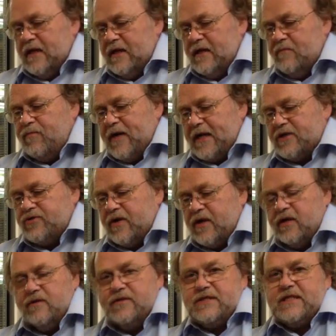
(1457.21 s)
and
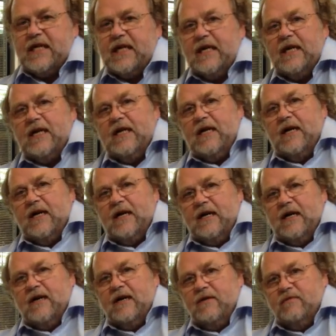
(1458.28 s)
Patrick Lucy
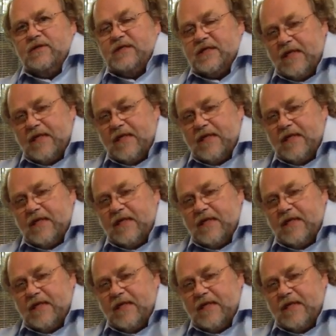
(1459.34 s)
was